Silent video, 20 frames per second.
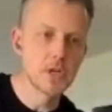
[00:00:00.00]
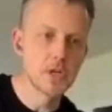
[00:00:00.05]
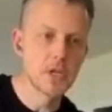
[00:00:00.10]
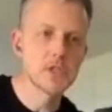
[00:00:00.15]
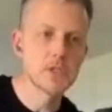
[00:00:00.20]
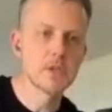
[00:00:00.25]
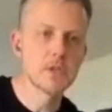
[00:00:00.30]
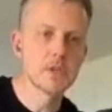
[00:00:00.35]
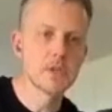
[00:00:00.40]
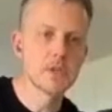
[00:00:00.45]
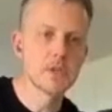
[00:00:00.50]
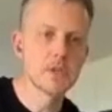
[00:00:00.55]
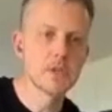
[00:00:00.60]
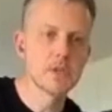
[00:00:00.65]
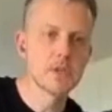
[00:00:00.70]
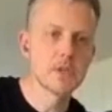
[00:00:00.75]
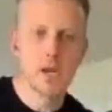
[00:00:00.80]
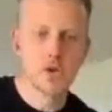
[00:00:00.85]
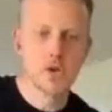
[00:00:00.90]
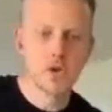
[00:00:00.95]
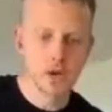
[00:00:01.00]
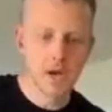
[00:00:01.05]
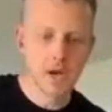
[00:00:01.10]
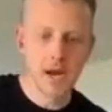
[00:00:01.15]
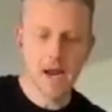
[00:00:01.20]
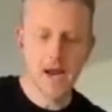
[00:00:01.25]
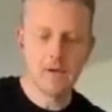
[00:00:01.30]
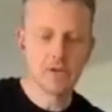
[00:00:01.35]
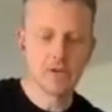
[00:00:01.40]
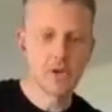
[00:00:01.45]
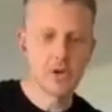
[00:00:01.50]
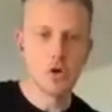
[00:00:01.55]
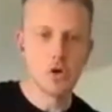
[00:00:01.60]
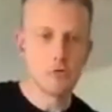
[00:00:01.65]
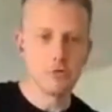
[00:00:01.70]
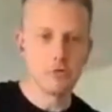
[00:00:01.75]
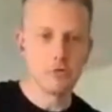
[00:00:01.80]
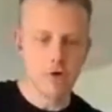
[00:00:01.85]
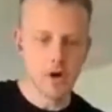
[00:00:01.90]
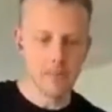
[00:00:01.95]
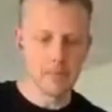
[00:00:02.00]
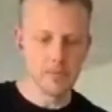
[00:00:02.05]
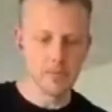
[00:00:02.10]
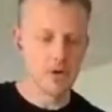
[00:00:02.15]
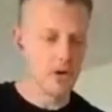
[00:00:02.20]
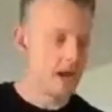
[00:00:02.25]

this, you can harvest the whole frame.